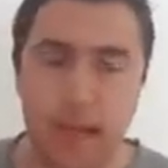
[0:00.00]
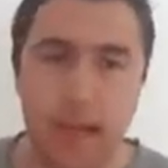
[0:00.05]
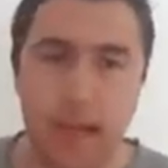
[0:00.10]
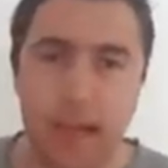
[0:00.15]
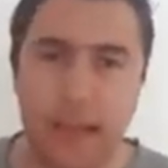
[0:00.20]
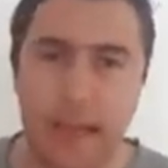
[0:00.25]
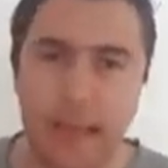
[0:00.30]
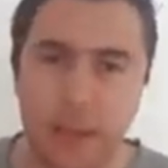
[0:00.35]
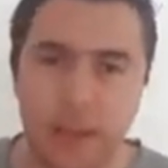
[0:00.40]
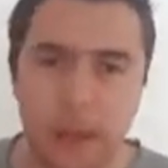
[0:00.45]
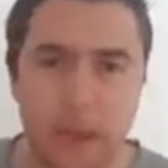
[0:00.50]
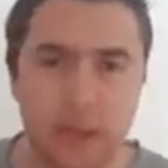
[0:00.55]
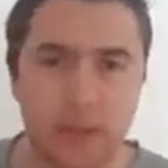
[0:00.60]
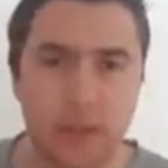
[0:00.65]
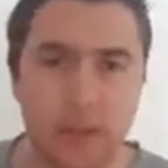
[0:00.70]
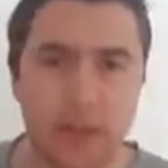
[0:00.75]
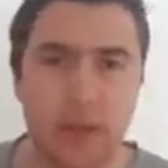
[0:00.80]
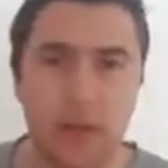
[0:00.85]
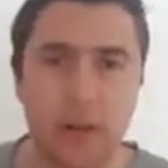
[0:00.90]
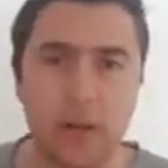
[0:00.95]
in those
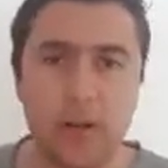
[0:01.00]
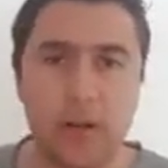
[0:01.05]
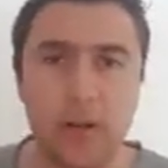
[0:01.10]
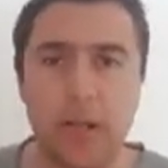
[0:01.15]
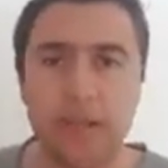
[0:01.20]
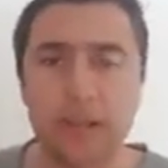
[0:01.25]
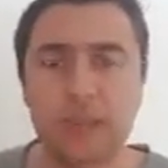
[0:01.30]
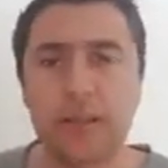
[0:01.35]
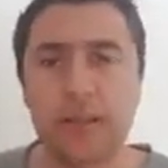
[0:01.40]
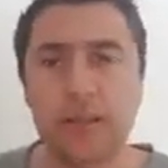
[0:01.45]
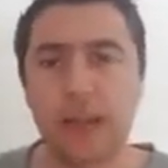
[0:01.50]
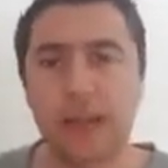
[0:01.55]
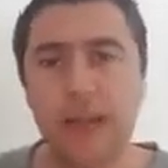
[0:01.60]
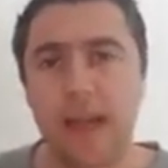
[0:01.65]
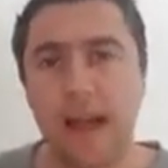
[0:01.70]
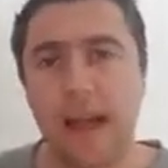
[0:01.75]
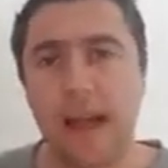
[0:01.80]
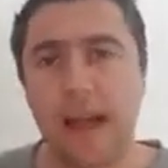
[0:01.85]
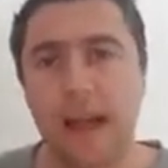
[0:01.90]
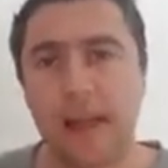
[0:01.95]
stories
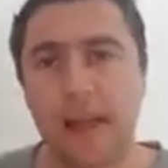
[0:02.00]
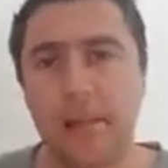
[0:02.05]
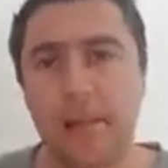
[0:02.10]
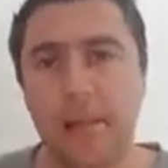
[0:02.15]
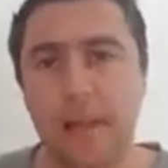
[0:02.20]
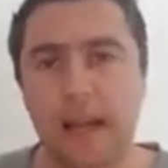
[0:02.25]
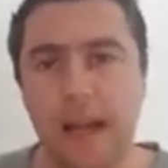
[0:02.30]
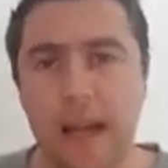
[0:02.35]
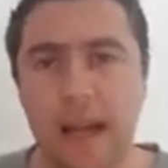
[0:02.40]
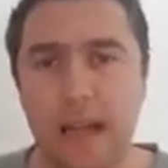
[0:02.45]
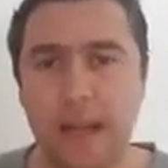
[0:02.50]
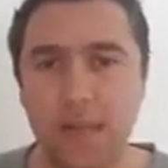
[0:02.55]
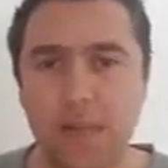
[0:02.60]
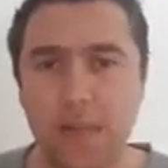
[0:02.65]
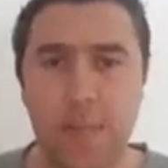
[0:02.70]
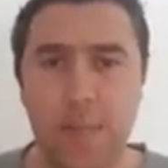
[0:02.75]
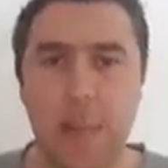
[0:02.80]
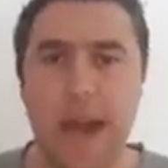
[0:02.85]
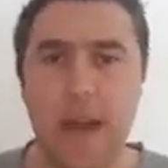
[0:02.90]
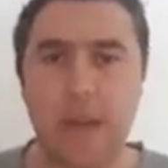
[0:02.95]
are kind of
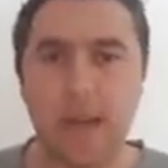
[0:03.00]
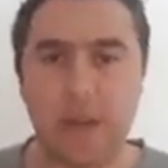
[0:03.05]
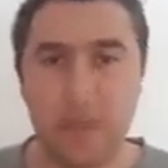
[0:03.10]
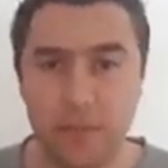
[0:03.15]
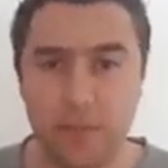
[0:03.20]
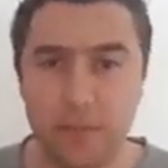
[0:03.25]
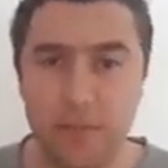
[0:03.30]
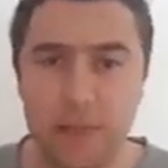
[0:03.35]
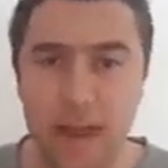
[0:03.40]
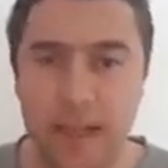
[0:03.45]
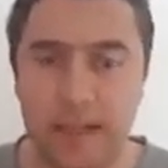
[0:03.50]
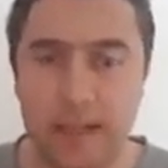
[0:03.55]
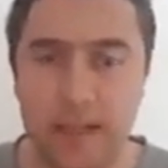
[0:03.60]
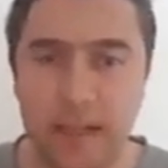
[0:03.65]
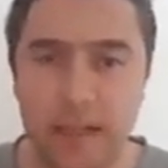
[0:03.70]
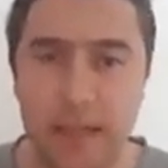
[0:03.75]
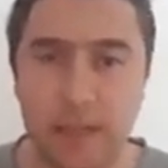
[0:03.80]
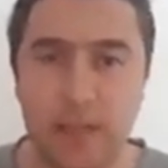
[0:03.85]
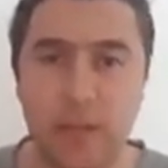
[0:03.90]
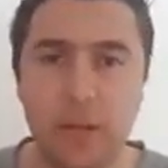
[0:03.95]
about good versus
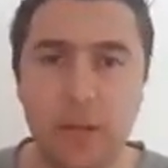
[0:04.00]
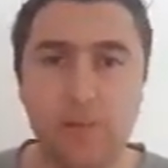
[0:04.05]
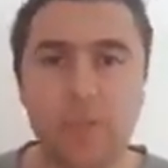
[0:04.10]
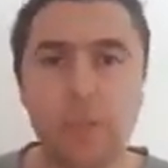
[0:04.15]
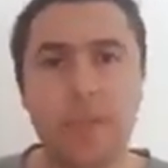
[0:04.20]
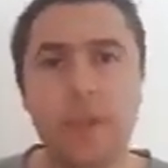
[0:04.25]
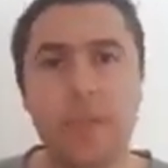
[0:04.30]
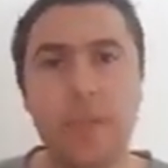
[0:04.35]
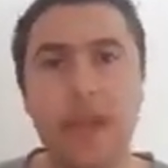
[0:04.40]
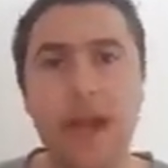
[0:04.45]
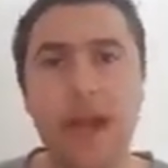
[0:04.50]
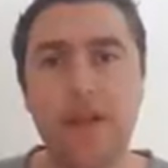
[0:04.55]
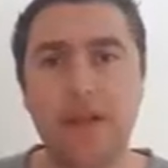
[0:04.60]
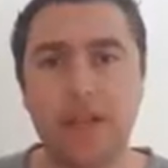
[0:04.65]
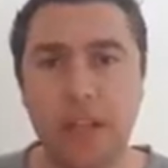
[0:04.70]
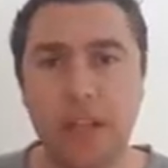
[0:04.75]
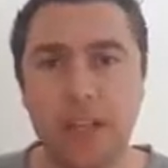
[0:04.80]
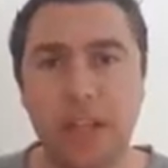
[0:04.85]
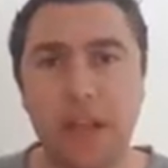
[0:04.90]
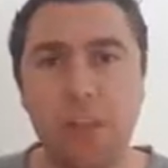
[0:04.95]
evil, about
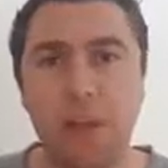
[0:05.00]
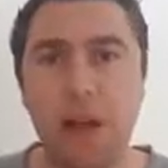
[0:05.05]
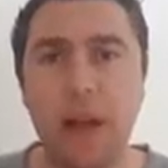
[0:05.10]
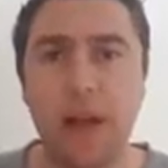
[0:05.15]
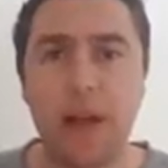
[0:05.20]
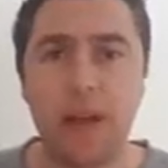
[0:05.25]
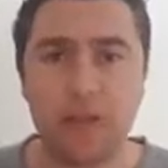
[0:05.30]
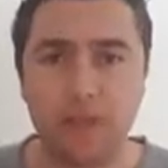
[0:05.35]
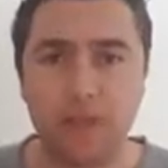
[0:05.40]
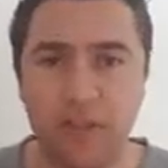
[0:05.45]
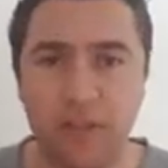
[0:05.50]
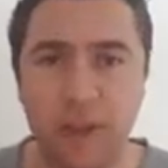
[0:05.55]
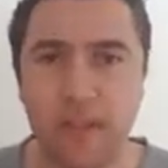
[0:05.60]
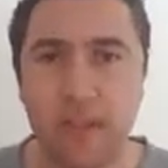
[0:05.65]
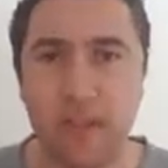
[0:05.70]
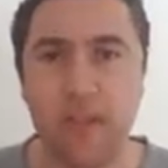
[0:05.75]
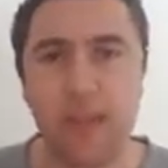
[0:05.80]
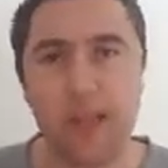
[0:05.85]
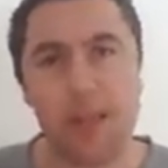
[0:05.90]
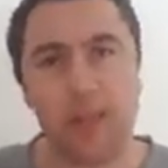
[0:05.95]
teamwork,
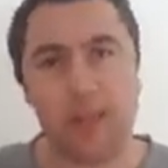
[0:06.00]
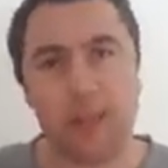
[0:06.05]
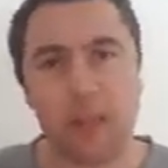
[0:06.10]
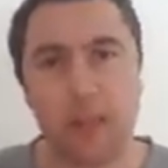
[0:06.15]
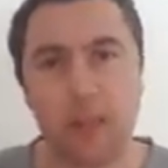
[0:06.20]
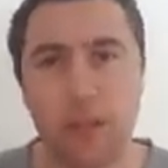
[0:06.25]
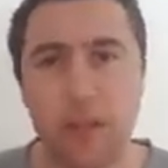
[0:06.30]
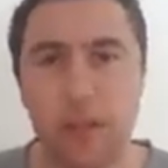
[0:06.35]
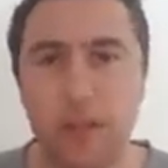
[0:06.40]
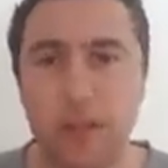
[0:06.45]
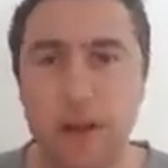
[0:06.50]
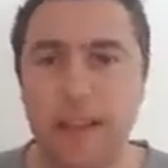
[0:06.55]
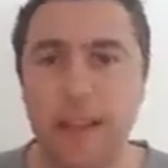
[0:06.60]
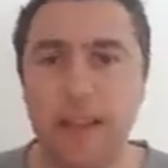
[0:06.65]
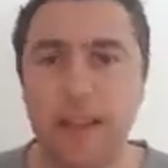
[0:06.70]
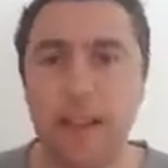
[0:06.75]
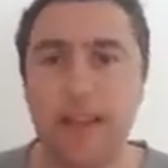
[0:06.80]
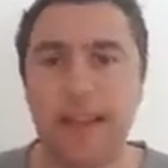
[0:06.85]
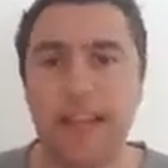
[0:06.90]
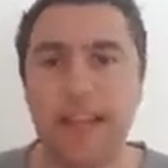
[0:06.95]
friendship, doing the
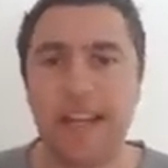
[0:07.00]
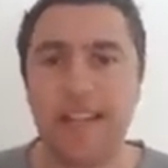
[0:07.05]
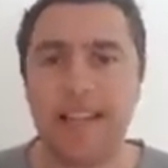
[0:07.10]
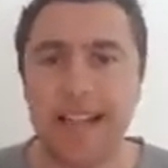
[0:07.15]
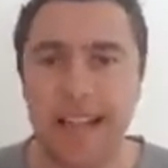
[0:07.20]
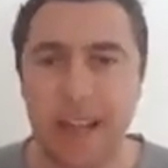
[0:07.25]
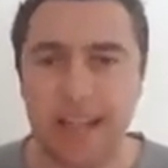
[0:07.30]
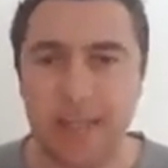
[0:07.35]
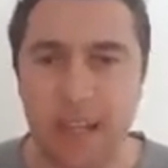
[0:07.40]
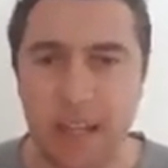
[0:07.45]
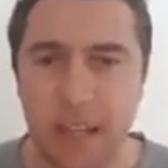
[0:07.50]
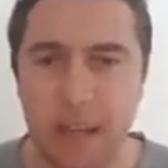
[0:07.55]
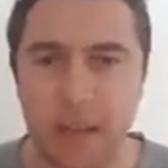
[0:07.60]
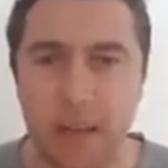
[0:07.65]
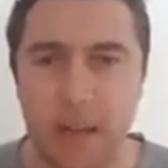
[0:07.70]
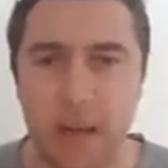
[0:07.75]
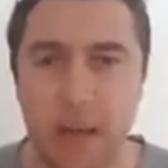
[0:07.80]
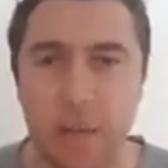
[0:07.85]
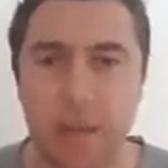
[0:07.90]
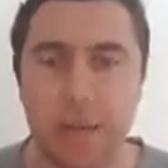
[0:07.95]
right thing, never giving
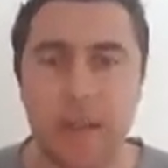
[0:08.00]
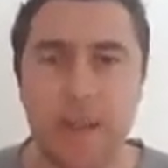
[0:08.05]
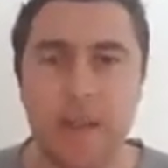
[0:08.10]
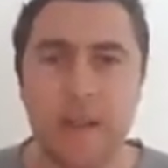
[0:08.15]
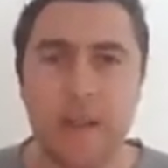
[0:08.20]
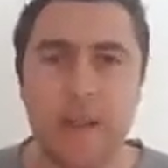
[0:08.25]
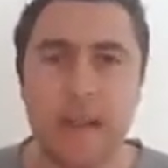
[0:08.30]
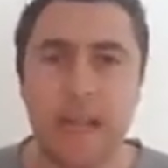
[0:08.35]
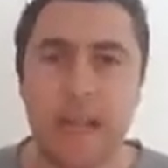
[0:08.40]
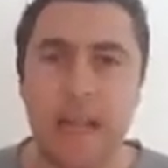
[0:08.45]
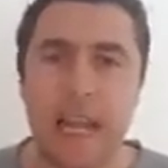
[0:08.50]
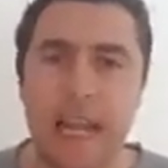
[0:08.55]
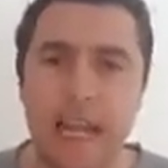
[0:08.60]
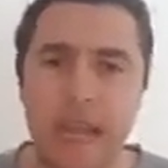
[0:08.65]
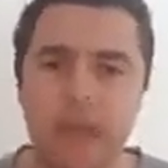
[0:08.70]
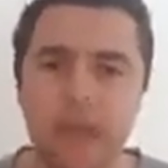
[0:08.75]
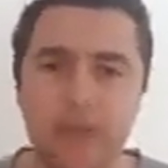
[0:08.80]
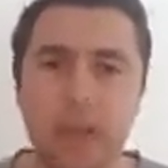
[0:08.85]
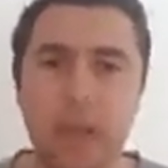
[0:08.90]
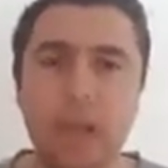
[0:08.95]
up.
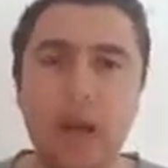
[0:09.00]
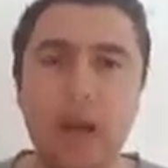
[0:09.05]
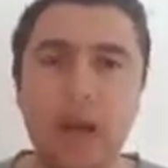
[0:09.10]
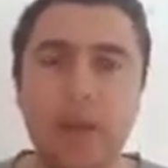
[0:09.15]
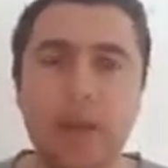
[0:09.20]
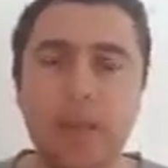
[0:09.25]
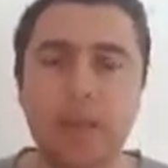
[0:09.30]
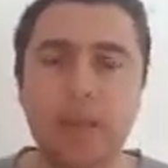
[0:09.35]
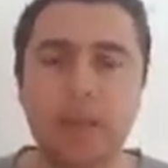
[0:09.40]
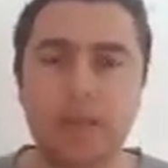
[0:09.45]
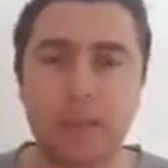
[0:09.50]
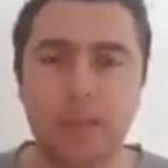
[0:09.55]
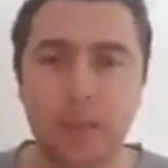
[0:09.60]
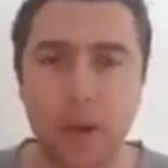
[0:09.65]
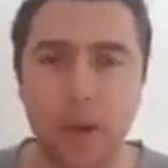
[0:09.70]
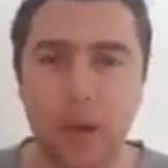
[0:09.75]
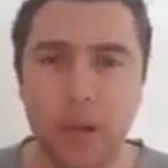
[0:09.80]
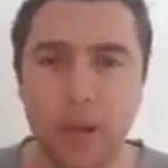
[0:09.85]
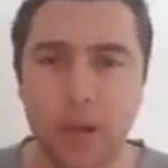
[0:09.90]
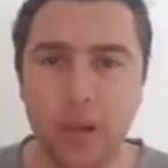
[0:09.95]
Even though
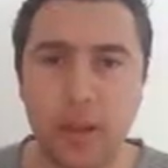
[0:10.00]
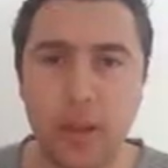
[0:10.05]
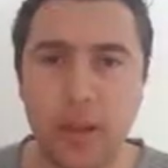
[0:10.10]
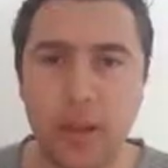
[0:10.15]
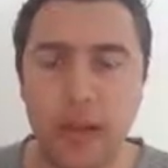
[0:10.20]
both